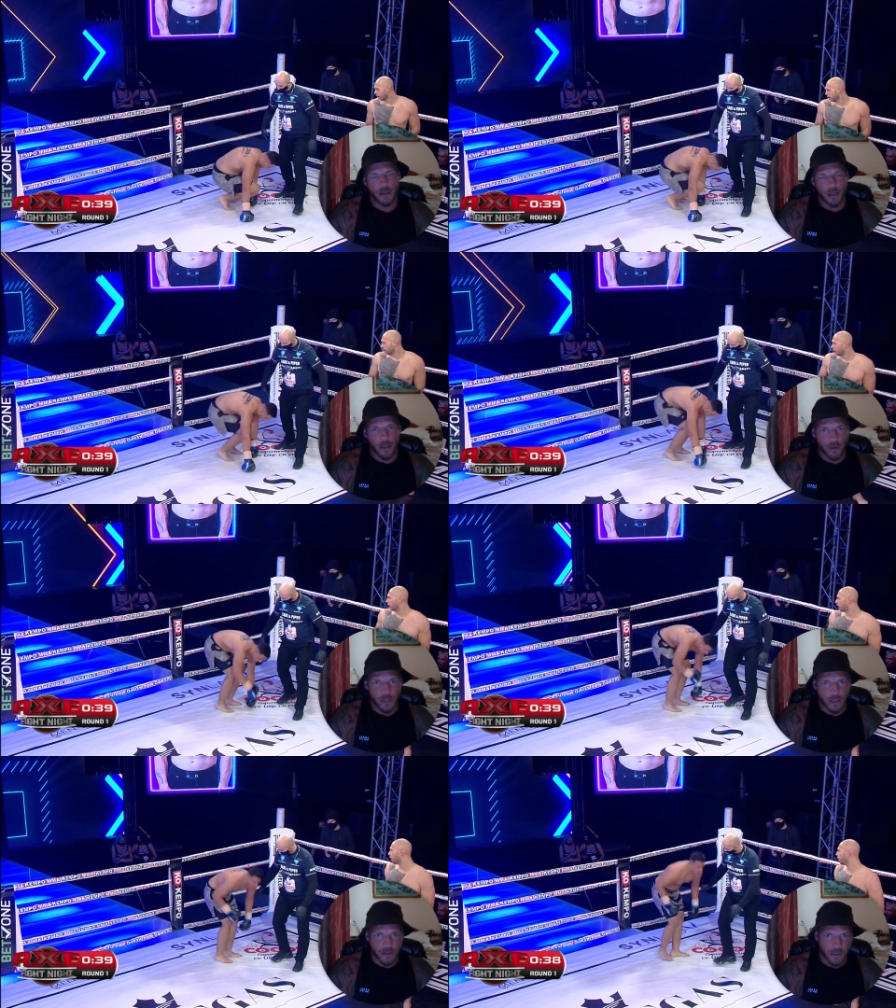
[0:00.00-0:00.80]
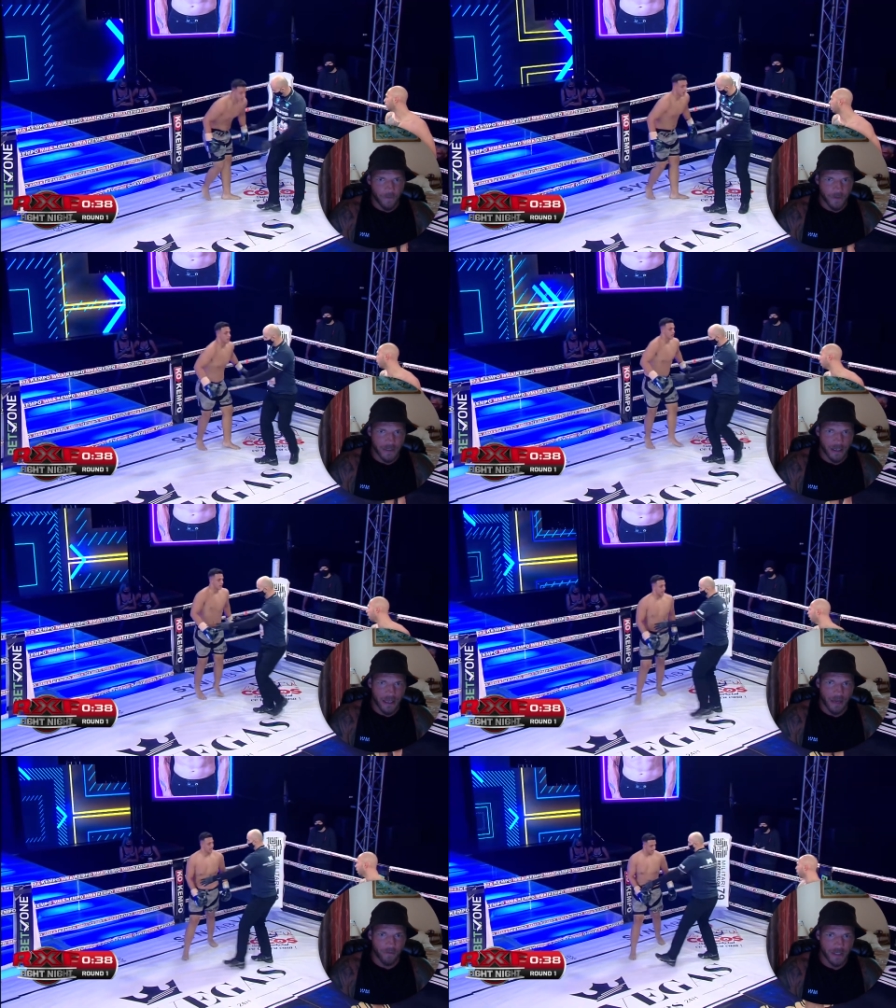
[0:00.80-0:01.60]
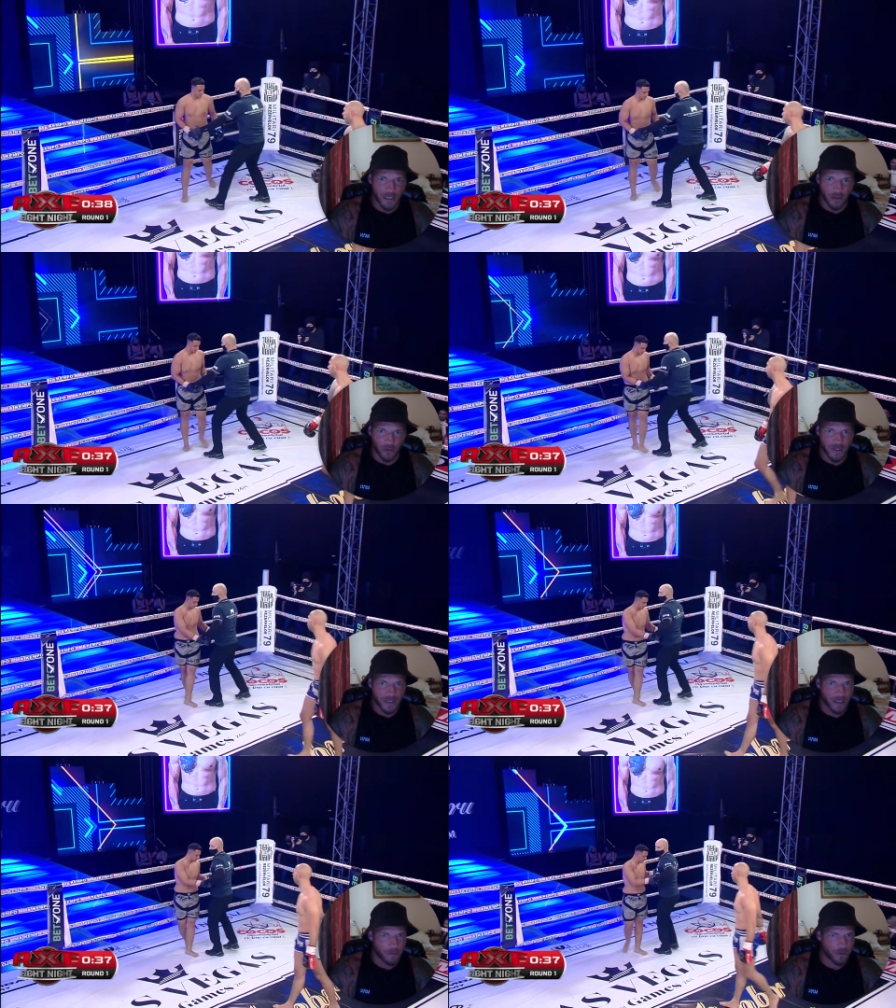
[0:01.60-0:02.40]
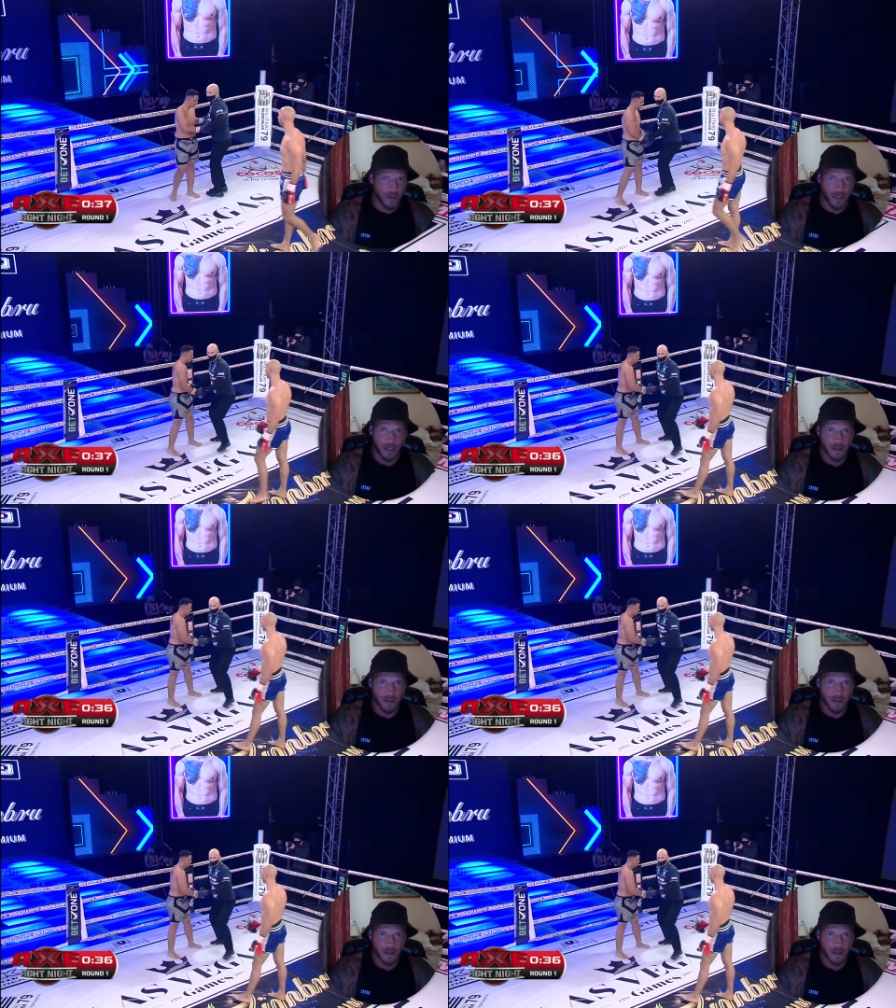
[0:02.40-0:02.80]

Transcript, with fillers: Looking at the surface of the canvas, it looks slippery.